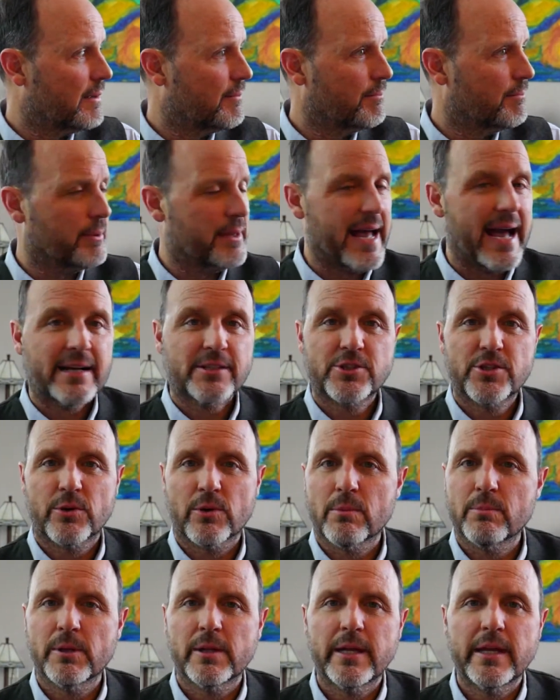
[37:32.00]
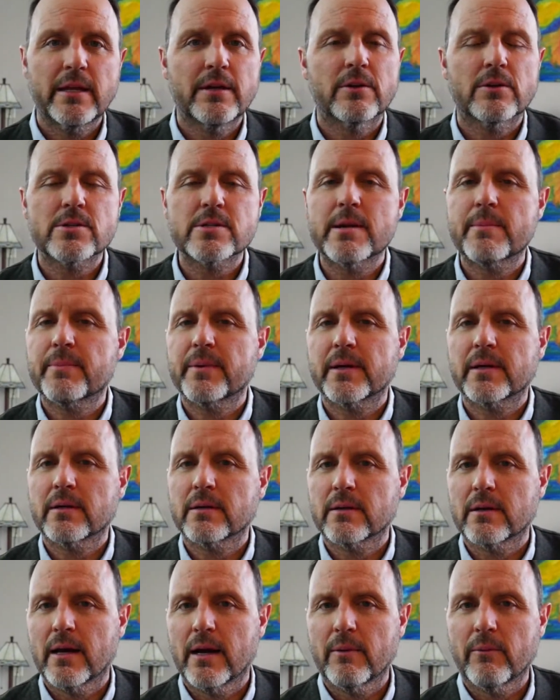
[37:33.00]
black tourmaline or something,
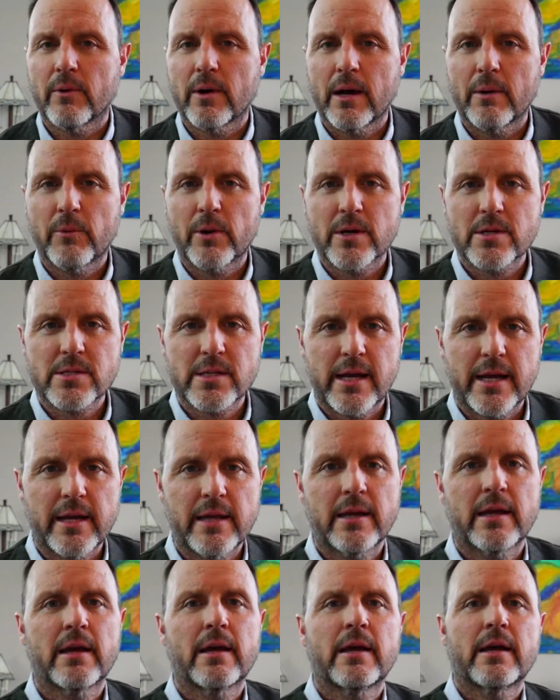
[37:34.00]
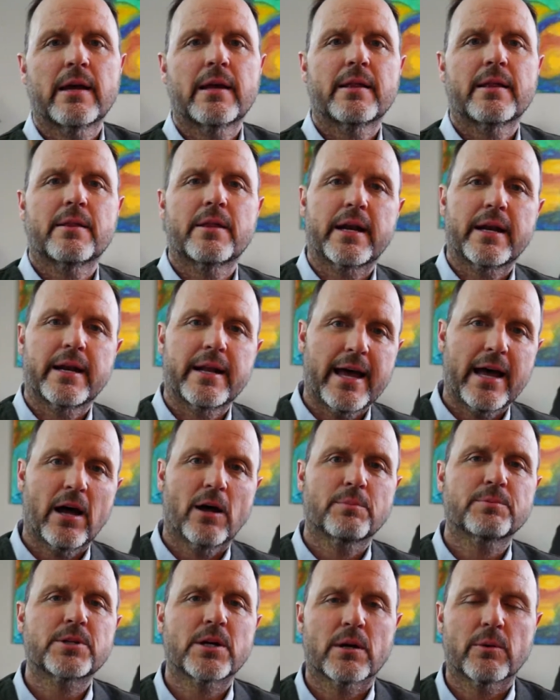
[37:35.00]
I want to say, that it
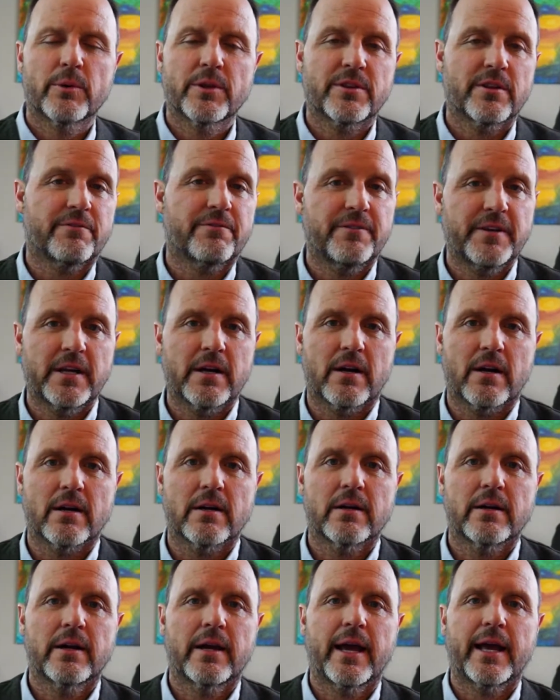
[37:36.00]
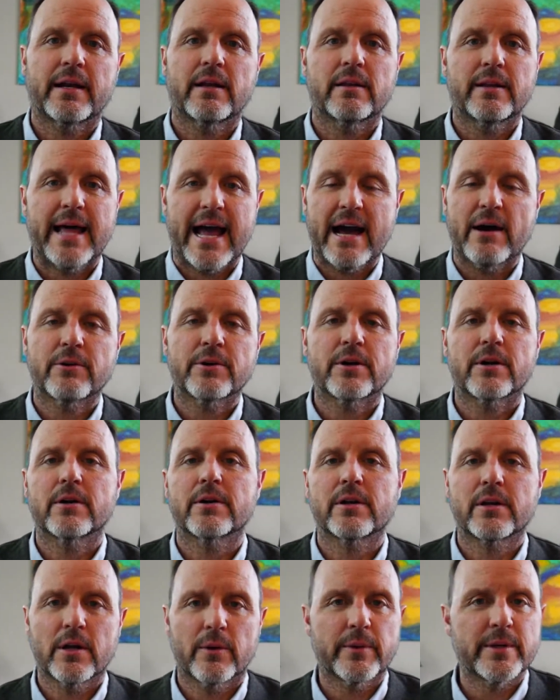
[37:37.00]
helped her with the fear and allowed her to
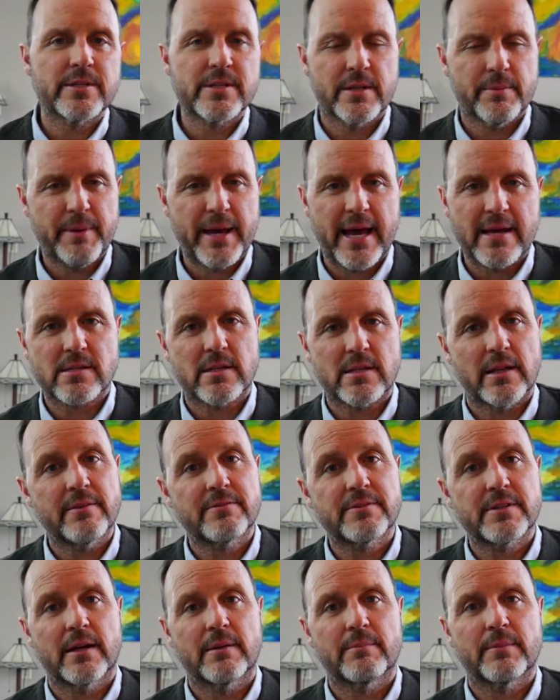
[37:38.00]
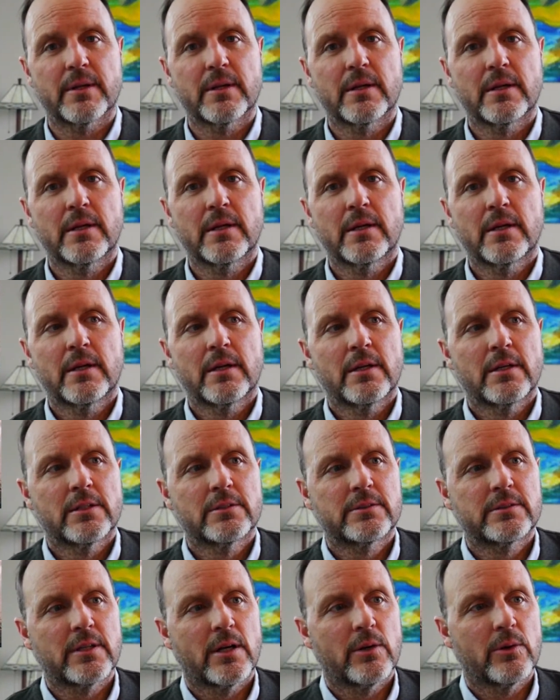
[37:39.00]
go into the past lifetime.
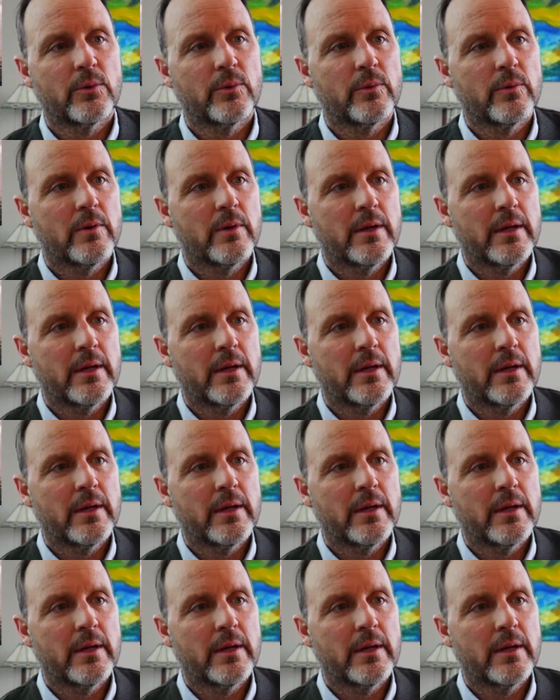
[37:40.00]
So